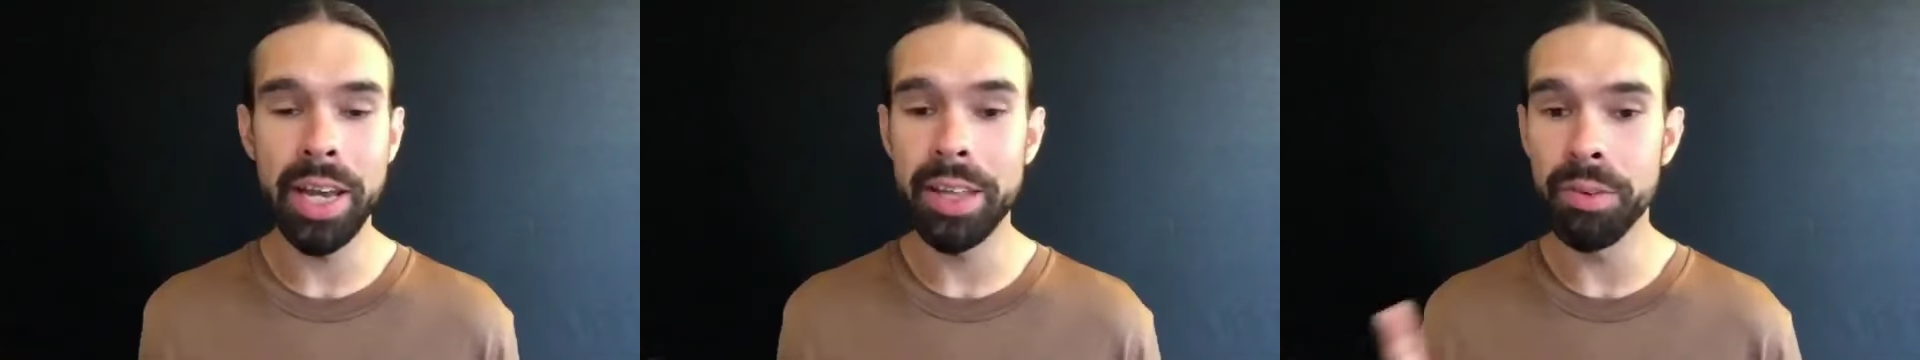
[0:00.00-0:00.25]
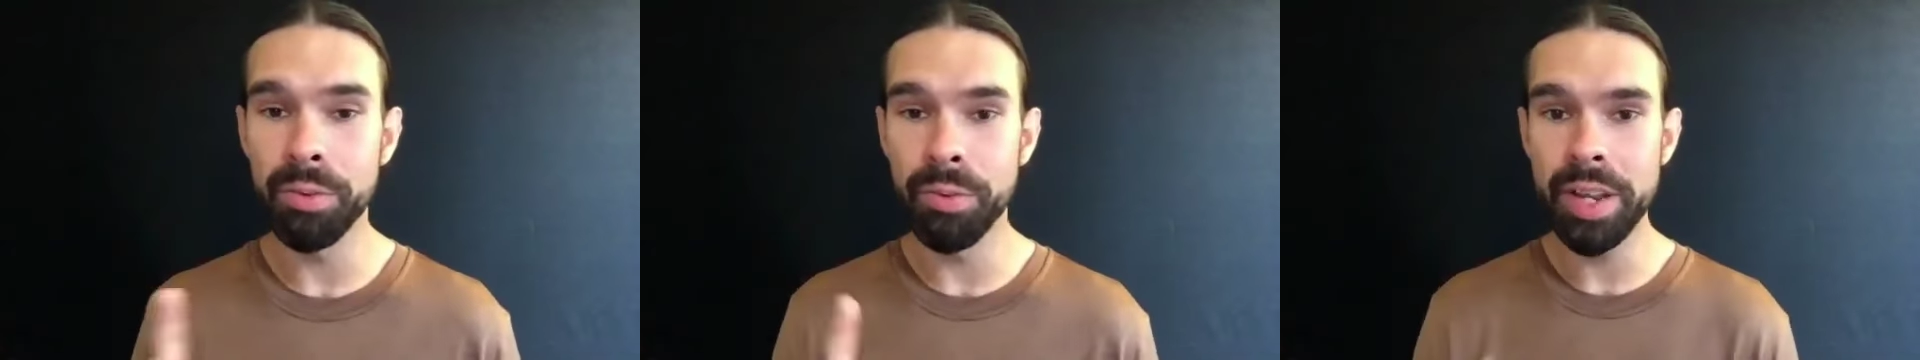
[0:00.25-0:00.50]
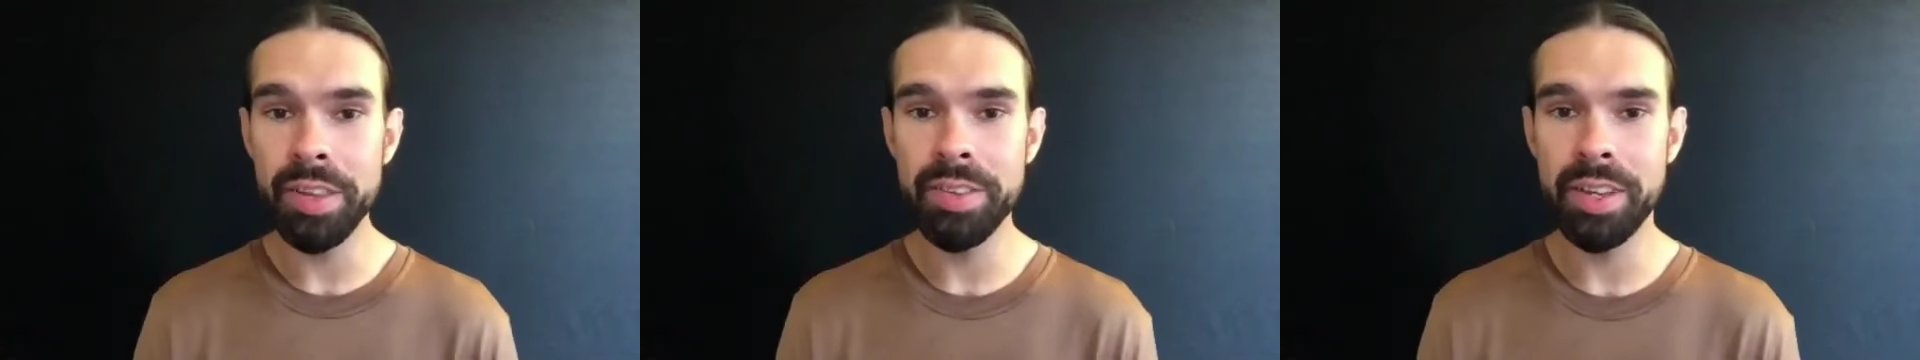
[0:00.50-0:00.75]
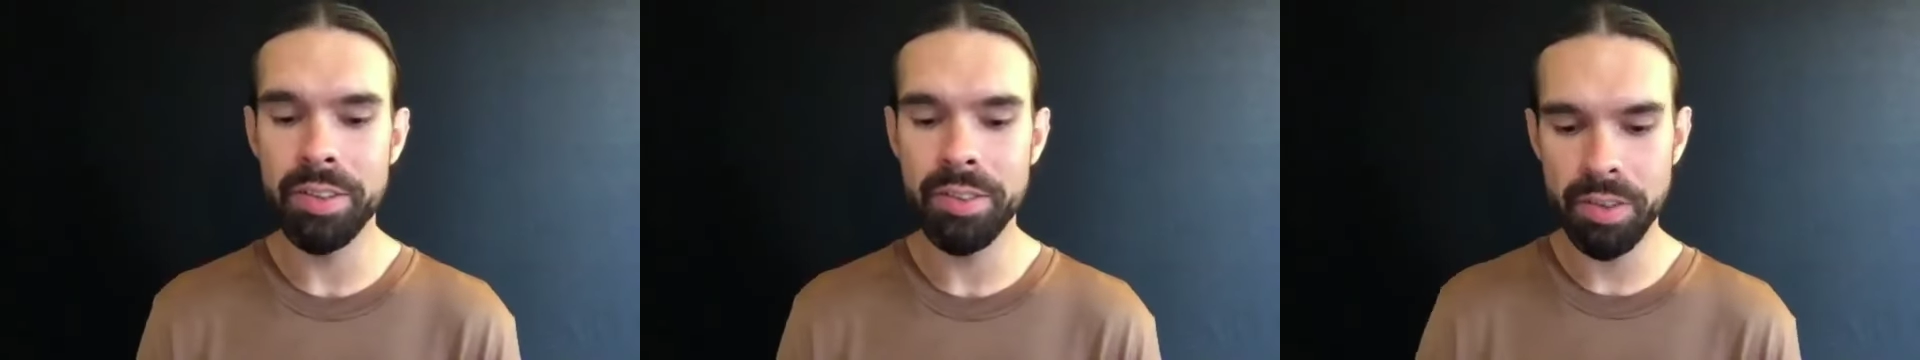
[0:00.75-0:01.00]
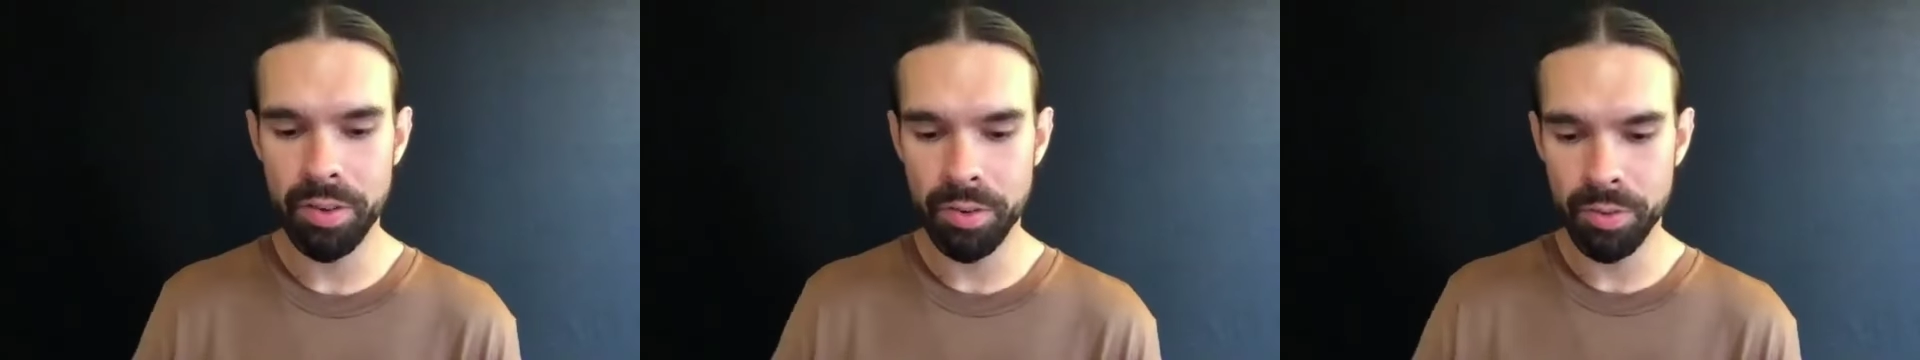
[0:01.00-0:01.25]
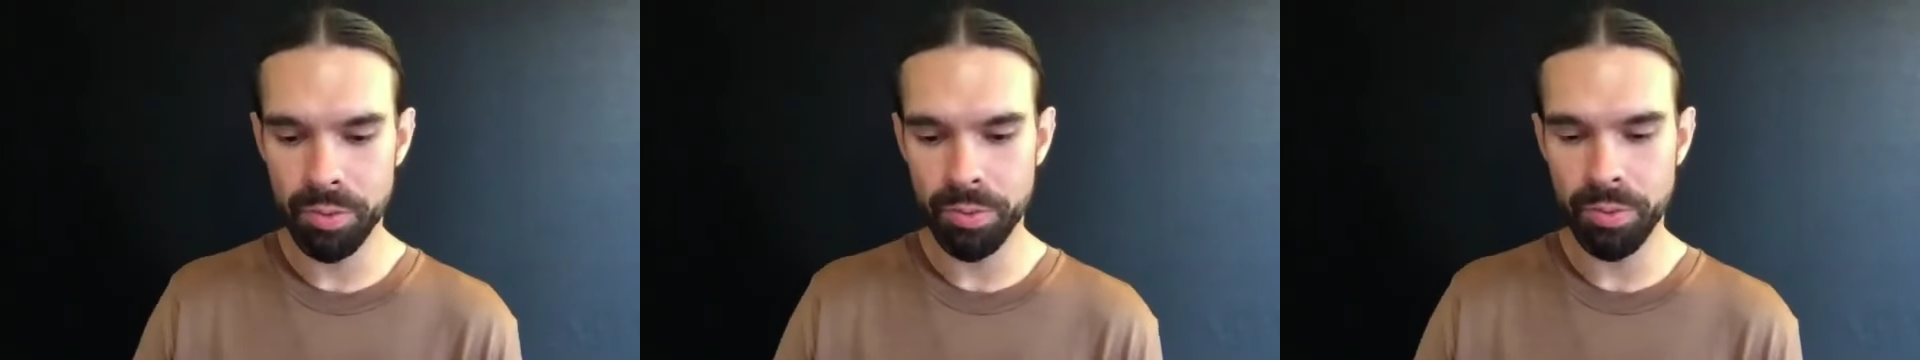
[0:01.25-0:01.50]
And the reasons
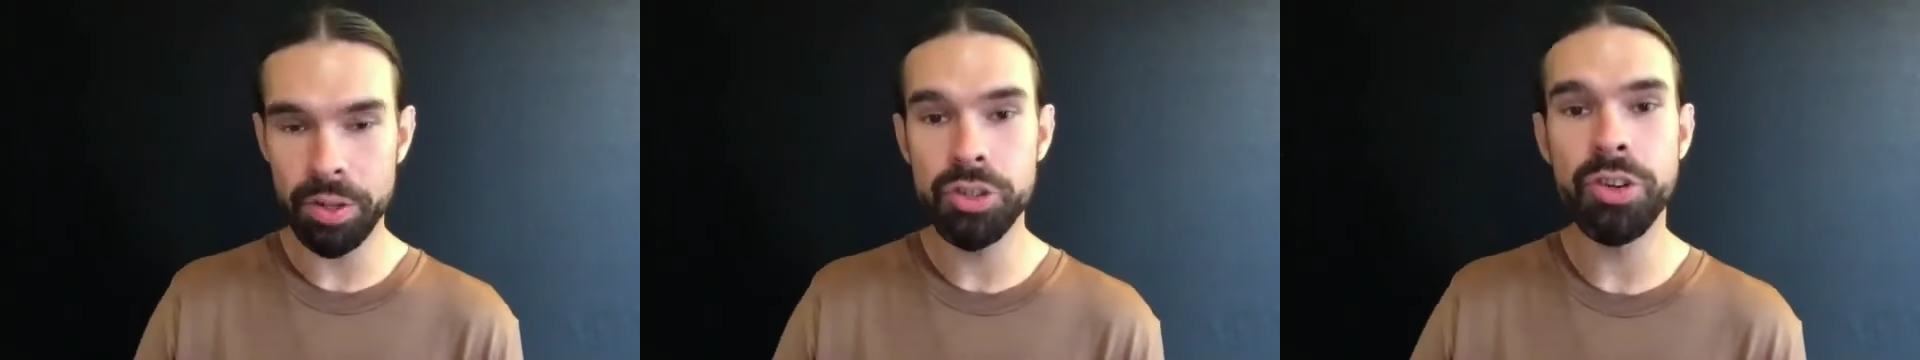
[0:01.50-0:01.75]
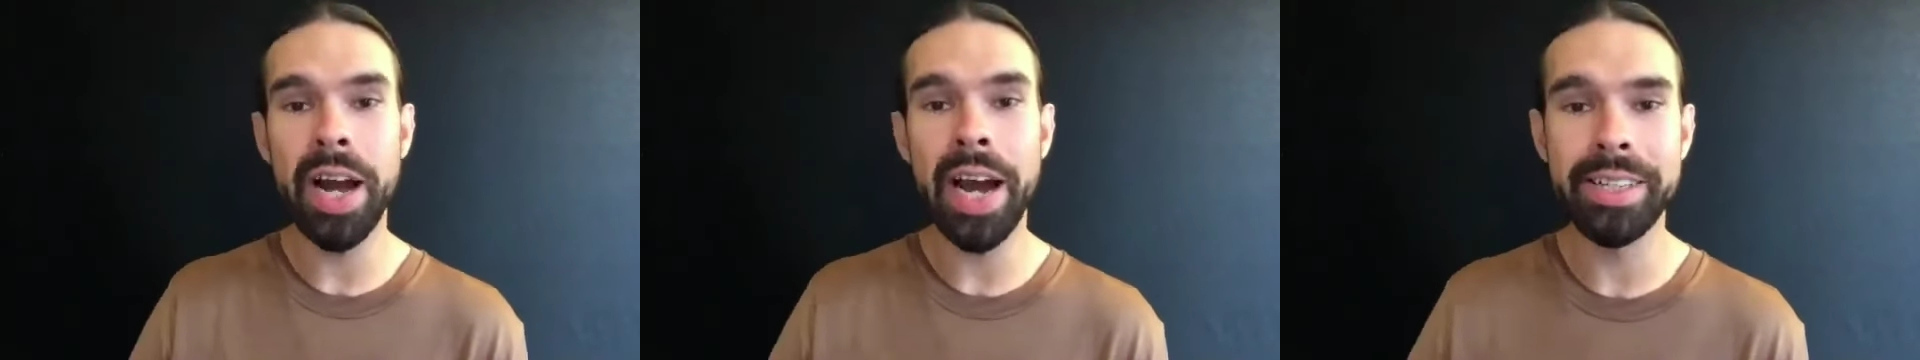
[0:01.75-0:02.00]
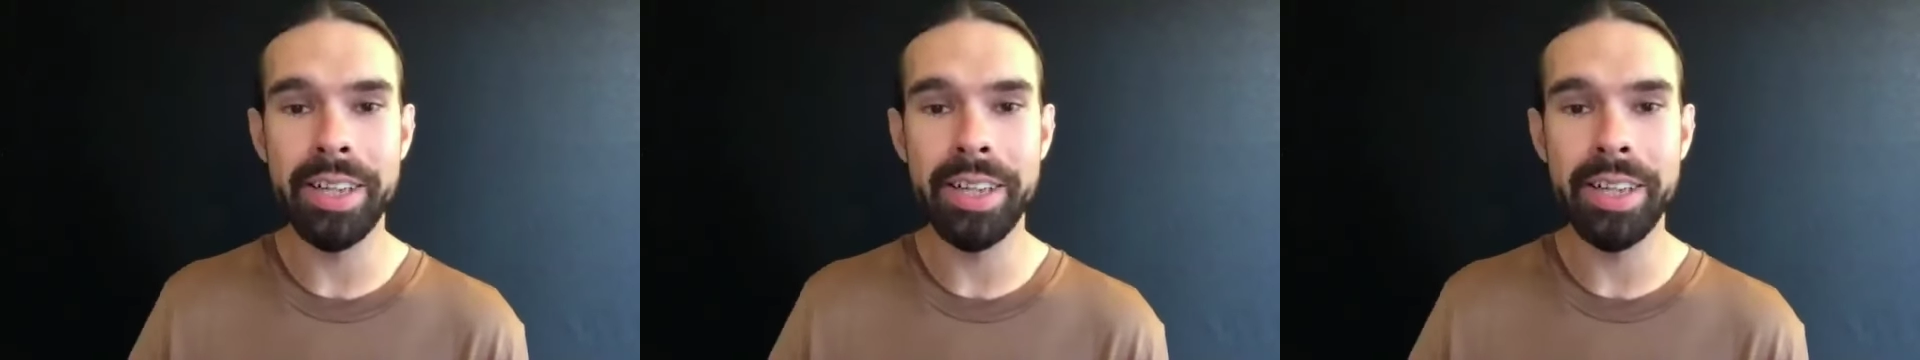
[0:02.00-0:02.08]
retract